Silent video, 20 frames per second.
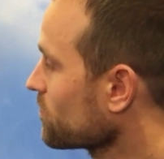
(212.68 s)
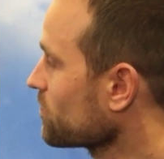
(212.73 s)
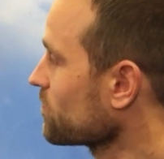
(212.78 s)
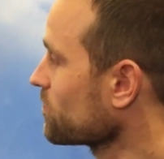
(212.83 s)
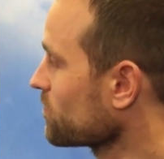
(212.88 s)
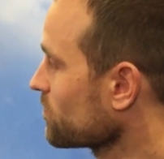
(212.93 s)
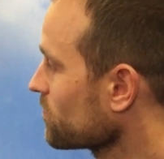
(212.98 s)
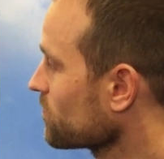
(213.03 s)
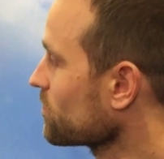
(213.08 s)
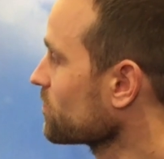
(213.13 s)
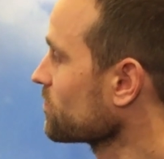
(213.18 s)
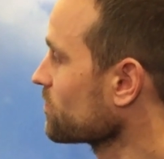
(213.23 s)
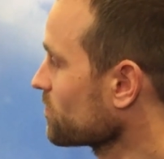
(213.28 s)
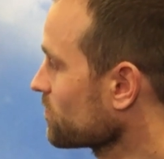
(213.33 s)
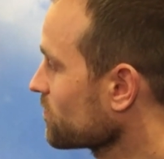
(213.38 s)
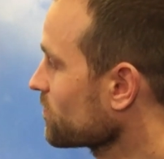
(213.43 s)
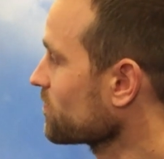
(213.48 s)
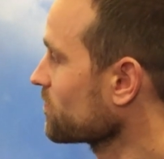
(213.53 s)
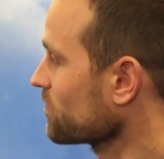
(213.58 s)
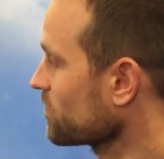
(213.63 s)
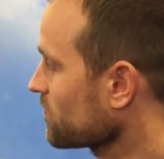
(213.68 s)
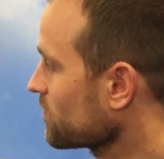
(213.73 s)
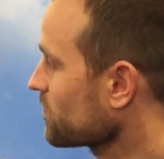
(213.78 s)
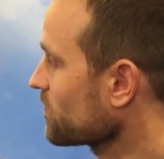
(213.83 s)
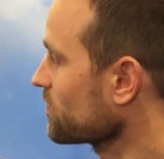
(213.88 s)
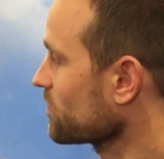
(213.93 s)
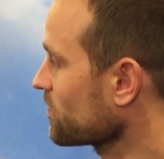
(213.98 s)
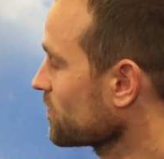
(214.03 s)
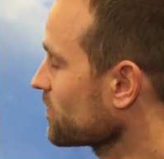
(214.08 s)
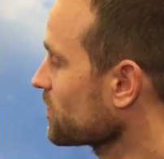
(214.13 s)

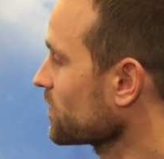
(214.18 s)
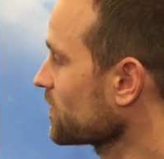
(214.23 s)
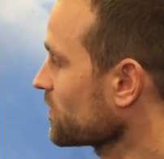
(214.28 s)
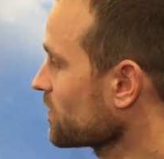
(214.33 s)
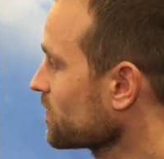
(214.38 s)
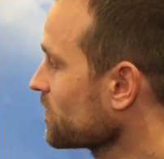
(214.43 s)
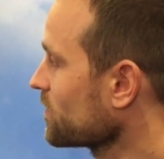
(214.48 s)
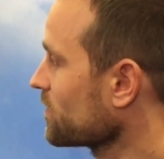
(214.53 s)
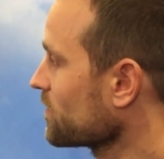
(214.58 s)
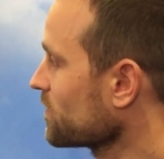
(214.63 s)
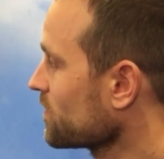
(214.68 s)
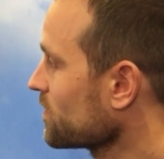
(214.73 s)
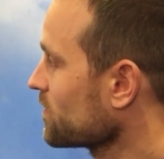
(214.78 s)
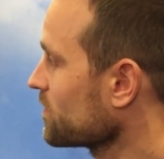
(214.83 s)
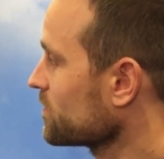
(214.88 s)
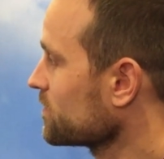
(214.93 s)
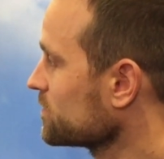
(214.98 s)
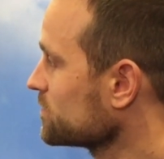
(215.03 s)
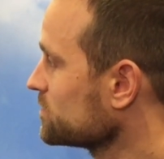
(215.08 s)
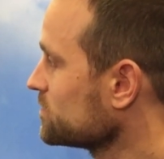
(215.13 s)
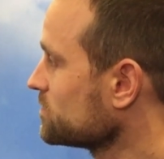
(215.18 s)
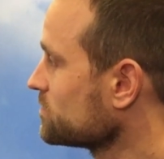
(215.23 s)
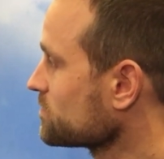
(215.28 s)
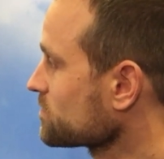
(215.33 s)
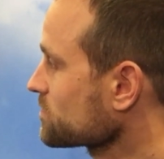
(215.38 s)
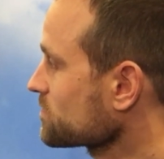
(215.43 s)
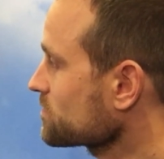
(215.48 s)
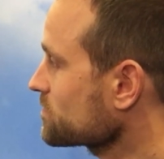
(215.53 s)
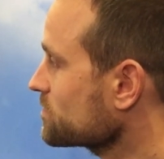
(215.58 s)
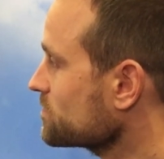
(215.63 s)

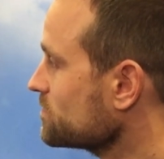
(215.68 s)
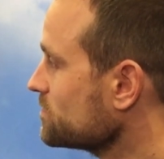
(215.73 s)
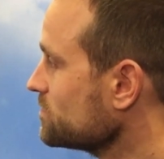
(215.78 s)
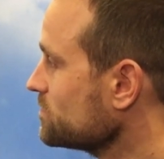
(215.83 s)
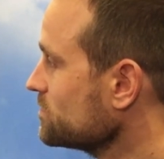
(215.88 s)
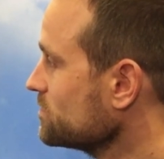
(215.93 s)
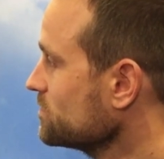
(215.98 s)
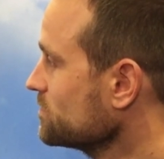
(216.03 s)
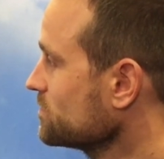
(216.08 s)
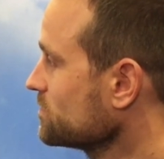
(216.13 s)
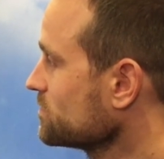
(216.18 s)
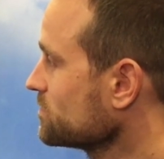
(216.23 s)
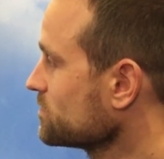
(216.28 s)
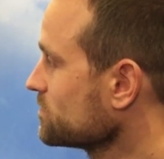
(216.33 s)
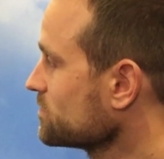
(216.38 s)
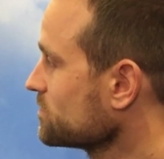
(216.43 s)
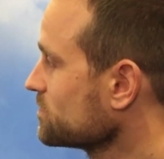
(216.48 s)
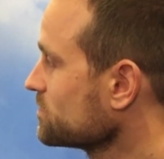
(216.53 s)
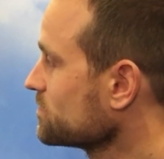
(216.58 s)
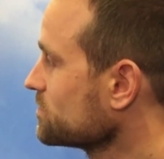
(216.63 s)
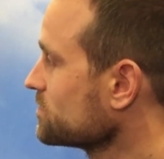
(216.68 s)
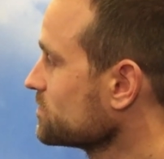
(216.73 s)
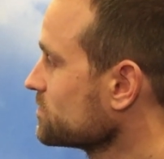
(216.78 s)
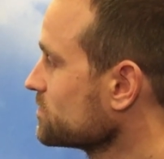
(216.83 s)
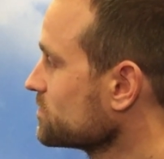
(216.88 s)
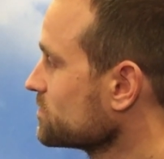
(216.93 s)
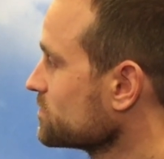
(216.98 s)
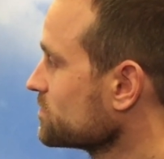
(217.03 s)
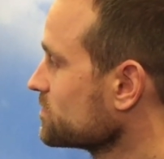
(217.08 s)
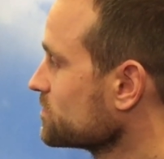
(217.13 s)

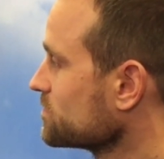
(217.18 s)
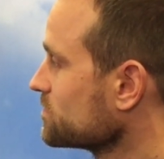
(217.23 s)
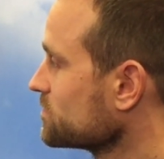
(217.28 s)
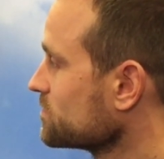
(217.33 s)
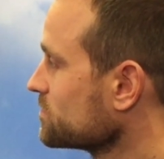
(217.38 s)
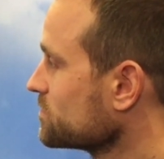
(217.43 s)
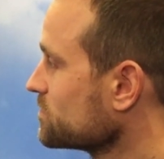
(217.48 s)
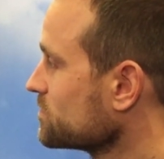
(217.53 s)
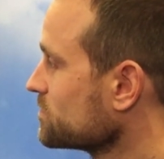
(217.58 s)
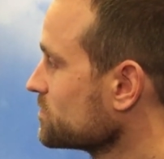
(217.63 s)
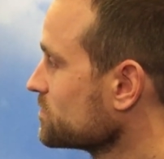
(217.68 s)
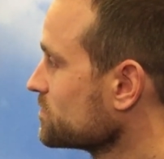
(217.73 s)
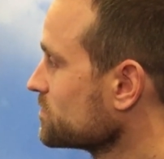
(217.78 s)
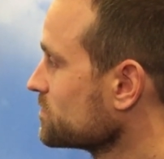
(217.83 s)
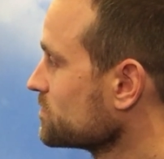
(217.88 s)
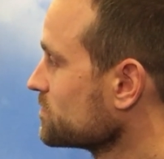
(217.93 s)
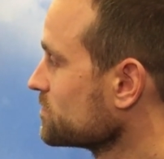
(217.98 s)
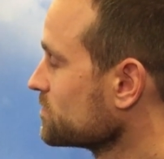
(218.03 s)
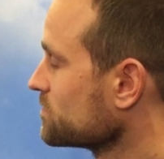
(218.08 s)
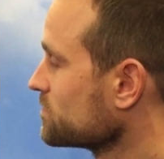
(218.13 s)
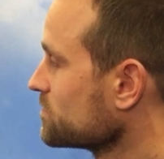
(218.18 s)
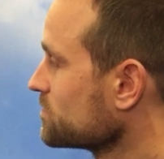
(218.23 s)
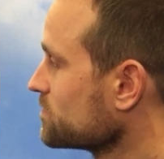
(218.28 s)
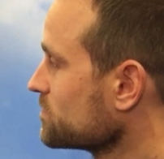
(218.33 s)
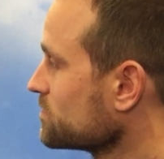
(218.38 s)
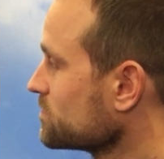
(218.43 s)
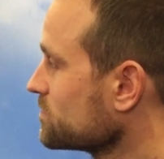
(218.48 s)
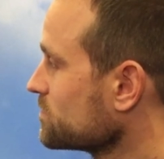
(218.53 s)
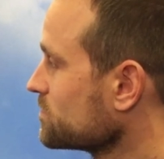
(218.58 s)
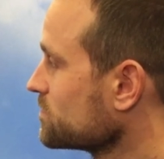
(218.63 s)

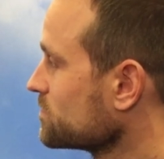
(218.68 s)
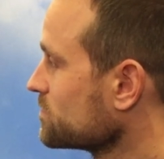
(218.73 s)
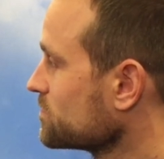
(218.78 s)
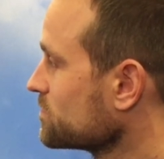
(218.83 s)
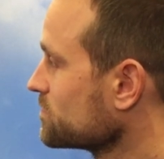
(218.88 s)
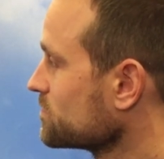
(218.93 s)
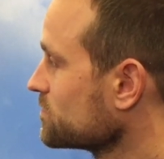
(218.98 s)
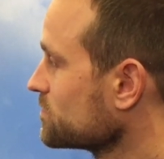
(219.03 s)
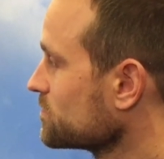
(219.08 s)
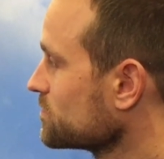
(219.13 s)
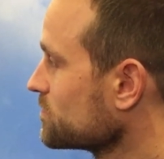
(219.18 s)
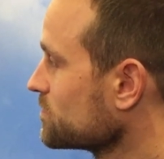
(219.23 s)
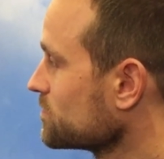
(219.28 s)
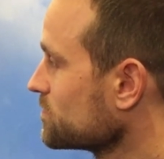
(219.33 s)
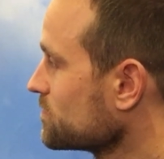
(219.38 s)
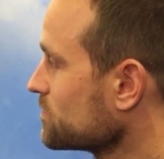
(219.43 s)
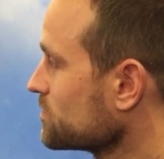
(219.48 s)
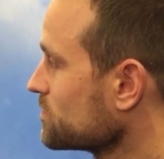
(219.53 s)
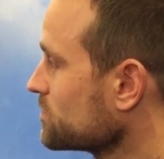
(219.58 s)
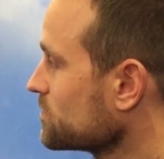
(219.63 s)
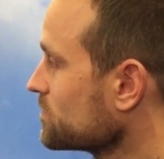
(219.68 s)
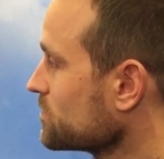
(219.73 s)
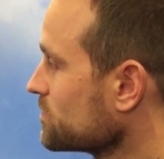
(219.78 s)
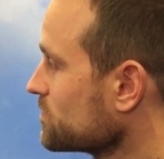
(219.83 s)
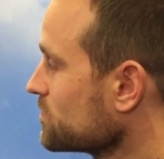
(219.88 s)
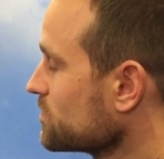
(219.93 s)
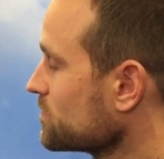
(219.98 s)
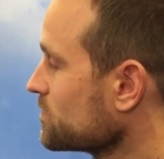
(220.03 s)
(silent)